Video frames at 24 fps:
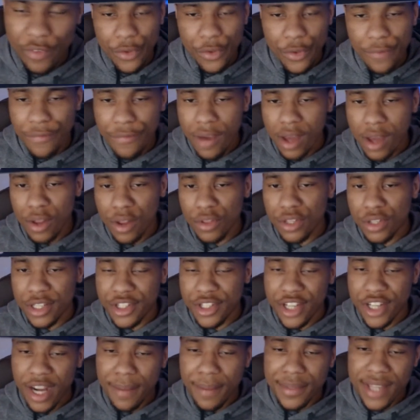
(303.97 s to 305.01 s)
followed this
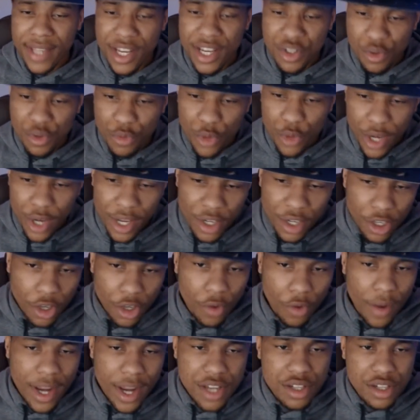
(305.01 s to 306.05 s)
jam session for any
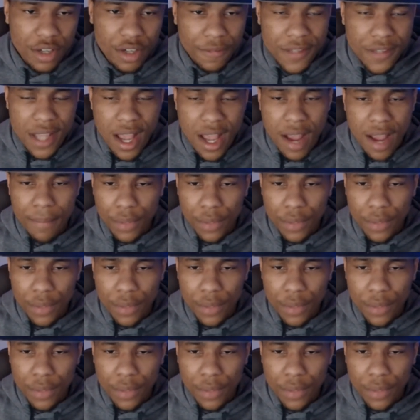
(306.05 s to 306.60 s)
duration of time,